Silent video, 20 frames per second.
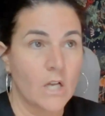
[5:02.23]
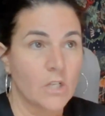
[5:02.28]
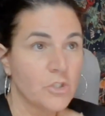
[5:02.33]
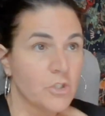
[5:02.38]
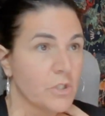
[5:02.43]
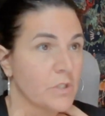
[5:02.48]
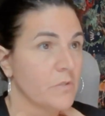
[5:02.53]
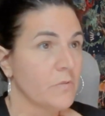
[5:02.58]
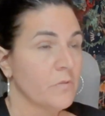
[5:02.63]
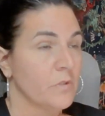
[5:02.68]

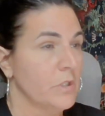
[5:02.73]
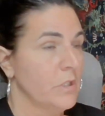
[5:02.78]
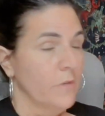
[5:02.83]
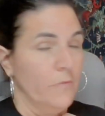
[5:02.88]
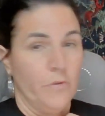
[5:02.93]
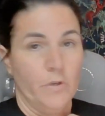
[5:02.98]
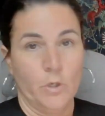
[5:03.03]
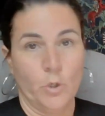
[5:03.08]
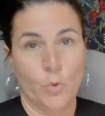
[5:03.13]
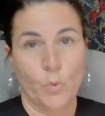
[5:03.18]
just
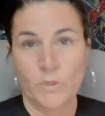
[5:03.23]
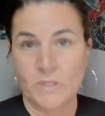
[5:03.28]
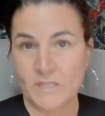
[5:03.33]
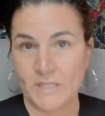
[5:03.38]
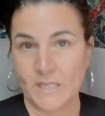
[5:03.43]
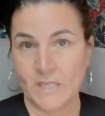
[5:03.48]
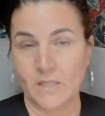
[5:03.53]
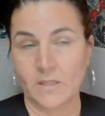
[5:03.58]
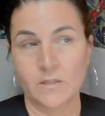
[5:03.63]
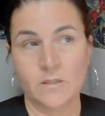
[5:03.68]
different
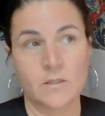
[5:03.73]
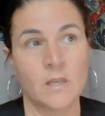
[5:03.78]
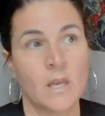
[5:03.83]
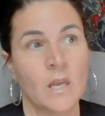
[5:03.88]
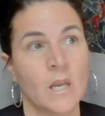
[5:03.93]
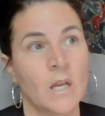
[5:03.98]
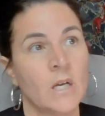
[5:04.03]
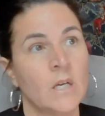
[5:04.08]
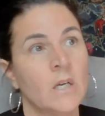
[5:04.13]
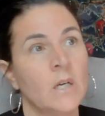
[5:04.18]
cuisines.
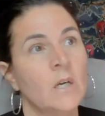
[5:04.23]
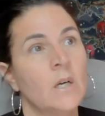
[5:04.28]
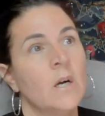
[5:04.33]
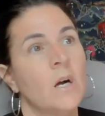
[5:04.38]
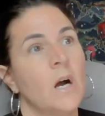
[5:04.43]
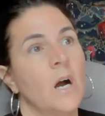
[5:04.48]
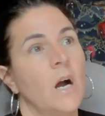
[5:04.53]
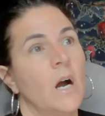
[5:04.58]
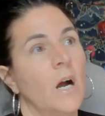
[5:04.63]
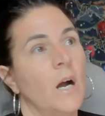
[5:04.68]

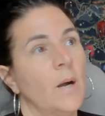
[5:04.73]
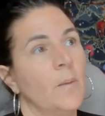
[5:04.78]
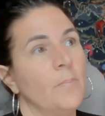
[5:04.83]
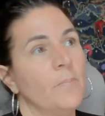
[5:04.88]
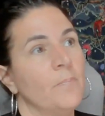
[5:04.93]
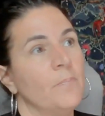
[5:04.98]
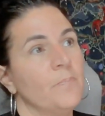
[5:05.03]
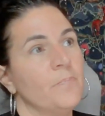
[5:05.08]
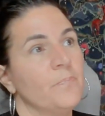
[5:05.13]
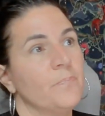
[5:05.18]

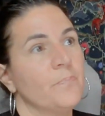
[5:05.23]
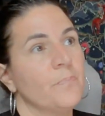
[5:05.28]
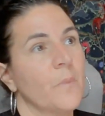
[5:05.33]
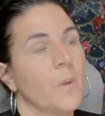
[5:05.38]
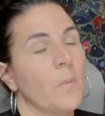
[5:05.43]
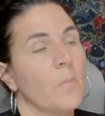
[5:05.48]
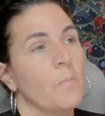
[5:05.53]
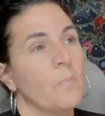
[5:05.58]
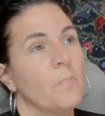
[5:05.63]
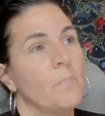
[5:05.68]
Um,
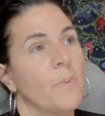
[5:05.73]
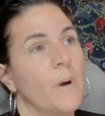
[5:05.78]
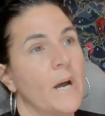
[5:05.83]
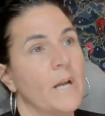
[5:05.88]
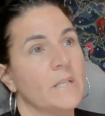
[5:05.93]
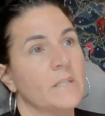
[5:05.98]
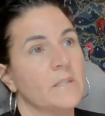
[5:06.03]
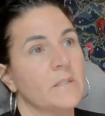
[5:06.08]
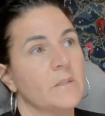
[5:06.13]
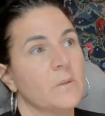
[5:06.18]

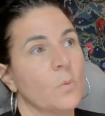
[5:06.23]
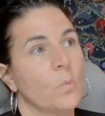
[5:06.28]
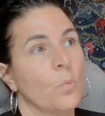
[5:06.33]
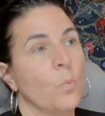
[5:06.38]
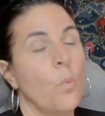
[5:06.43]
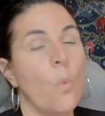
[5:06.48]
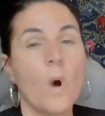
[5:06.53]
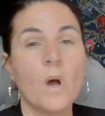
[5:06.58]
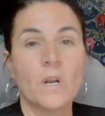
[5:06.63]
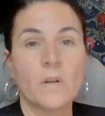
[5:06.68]
but
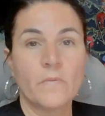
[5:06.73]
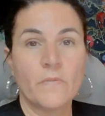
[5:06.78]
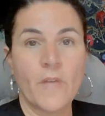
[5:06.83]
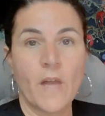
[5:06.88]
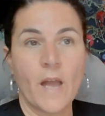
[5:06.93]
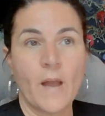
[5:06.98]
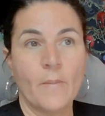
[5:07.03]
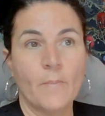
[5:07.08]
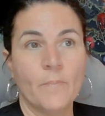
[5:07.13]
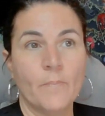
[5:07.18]
one of
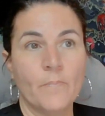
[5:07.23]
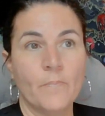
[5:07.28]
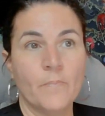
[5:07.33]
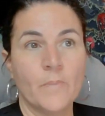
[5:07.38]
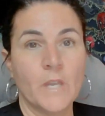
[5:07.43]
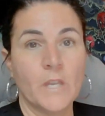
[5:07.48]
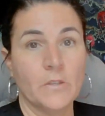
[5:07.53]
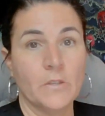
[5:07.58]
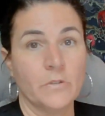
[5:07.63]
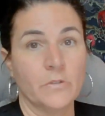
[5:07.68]
them
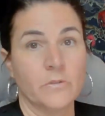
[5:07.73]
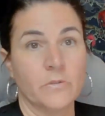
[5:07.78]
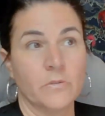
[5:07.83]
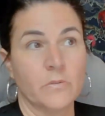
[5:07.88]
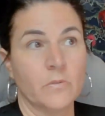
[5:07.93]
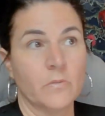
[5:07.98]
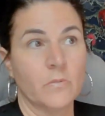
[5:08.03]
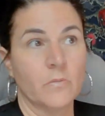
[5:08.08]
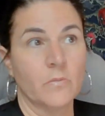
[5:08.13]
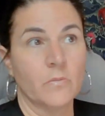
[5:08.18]
is
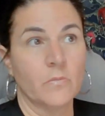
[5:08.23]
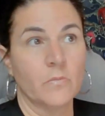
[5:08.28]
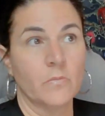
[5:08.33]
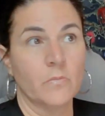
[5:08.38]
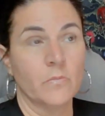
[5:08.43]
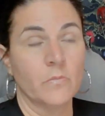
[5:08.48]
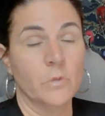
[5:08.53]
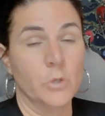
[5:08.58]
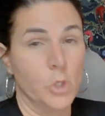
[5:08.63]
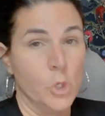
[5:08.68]

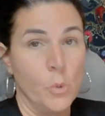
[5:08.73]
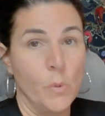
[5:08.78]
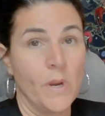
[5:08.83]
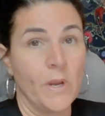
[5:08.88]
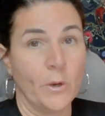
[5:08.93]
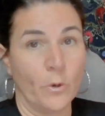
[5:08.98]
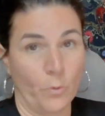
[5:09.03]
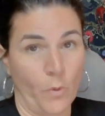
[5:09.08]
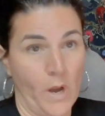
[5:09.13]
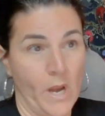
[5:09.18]

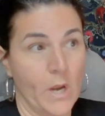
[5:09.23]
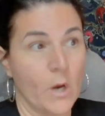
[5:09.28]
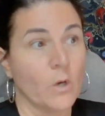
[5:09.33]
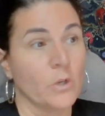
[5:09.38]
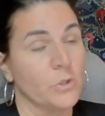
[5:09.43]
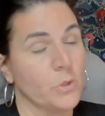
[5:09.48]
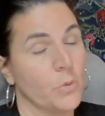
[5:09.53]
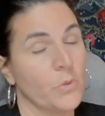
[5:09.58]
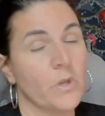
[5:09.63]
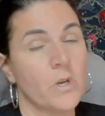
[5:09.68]
doing great, or
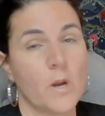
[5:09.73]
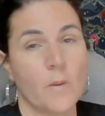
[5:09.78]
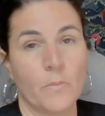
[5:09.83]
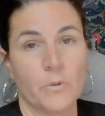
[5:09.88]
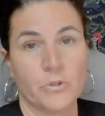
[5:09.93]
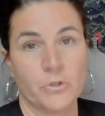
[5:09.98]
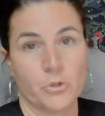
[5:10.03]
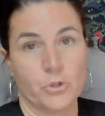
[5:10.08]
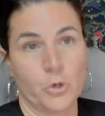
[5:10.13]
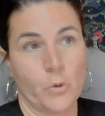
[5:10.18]
so the
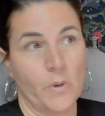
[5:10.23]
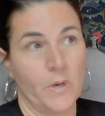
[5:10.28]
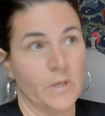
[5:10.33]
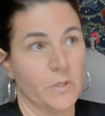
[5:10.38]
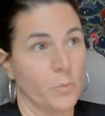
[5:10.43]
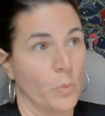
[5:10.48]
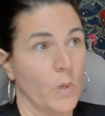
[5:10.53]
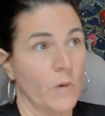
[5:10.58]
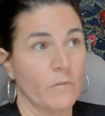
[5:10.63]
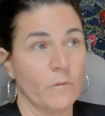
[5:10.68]
numbers are showing
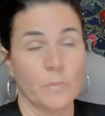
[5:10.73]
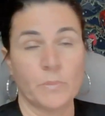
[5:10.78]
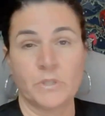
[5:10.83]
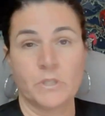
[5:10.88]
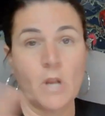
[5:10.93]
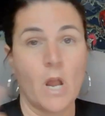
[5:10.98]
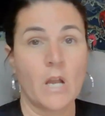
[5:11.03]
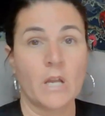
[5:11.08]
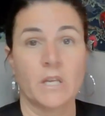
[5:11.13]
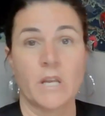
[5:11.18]
us. One of them is
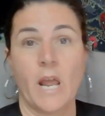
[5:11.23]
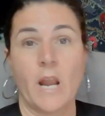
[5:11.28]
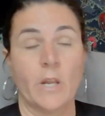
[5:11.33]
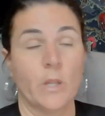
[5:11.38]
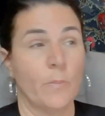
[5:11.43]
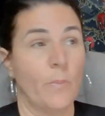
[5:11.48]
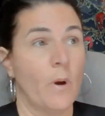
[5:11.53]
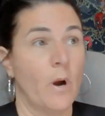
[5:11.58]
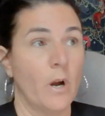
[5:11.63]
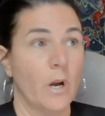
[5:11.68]
knocking it out
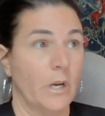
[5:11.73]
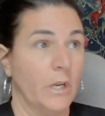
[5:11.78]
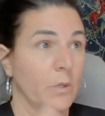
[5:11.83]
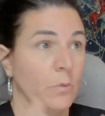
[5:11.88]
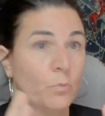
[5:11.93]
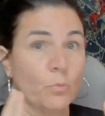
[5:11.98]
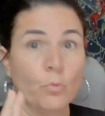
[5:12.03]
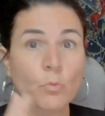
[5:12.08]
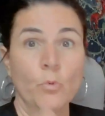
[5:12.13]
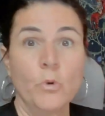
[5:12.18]
of the park
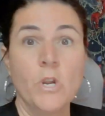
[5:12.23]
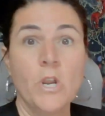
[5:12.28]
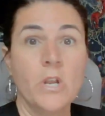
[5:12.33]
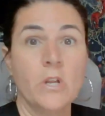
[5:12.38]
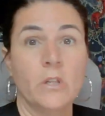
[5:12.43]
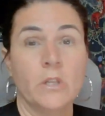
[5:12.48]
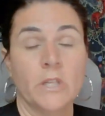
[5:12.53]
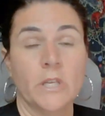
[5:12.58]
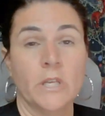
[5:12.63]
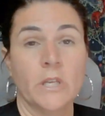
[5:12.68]
and
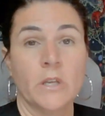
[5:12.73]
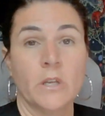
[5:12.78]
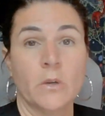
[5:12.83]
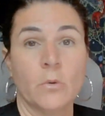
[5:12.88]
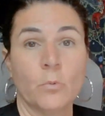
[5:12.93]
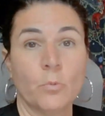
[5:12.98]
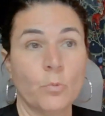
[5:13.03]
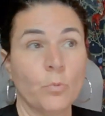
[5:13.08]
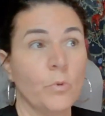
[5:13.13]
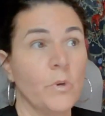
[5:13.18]
really,
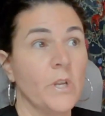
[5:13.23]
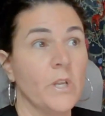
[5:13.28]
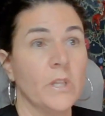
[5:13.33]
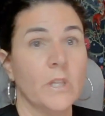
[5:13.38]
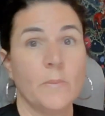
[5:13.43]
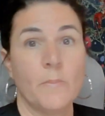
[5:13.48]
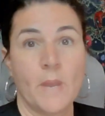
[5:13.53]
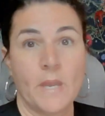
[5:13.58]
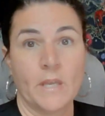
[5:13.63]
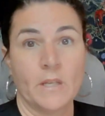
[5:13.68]

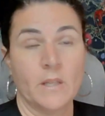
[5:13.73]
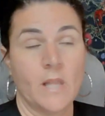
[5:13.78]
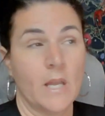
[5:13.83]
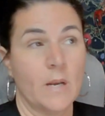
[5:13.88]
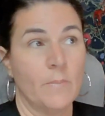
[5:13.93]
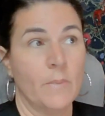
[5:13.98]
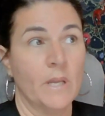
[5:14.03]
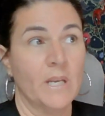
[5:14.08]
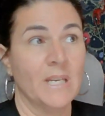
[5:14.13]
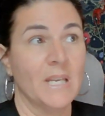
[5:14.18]
really making a lot
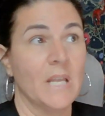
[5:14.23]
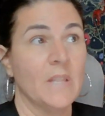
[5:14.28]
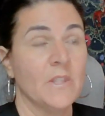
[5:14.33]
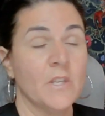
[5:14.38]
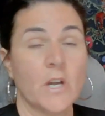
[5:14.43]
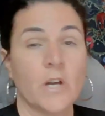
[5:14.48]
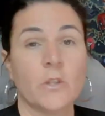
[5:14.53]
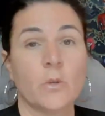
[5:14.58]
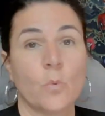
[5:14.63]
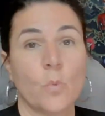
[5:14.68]
of money. And
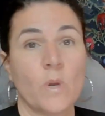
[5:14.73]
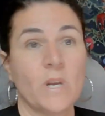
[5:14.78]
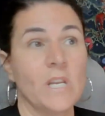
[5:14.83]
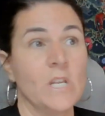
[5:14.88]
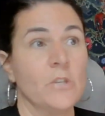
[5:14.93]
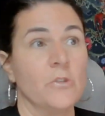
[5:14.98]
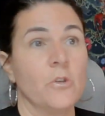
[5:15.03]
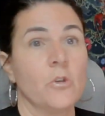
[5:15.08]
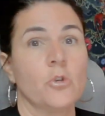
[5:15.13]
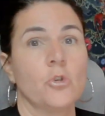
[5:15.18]
the other one
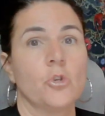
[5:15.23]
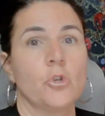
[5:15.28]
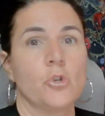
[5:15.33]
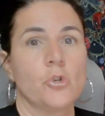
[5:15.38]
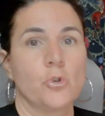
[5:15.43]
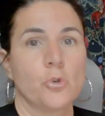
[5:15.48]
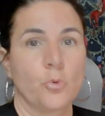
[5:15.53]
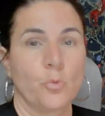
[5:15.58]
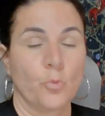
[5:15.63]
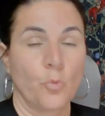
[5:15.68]
is
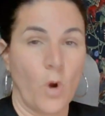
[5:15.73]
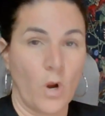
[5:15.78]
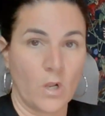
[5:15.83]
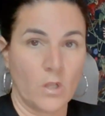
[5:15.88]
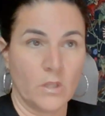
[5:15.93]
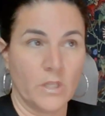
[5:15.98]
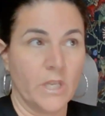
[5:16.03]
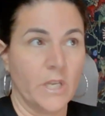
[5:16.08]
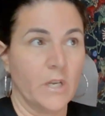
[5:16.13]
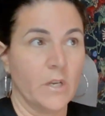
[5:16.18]

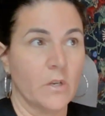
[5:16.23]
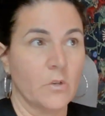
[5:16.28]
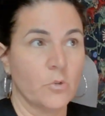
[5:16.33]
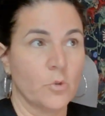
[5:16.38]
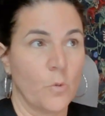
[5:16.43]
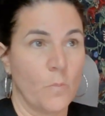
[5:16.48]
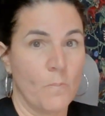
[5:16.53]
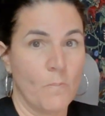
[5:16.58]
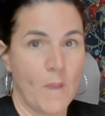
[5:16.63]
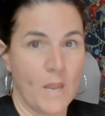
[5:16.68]
struggling
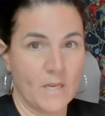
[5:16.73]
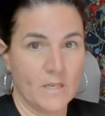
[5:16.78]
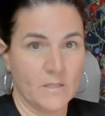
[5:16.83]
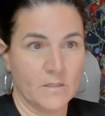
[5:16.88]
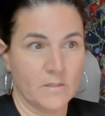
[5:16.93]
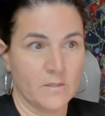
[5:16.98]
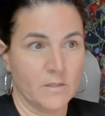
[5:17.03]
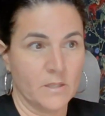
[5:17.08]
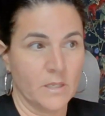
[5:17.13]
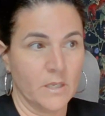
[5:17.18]

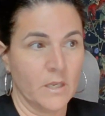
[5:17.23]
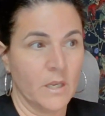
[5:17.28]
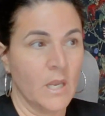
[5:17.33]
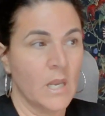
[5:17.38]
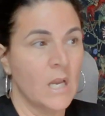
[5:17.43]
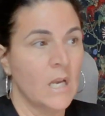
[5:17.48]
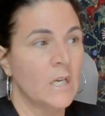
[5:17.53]
tremendously.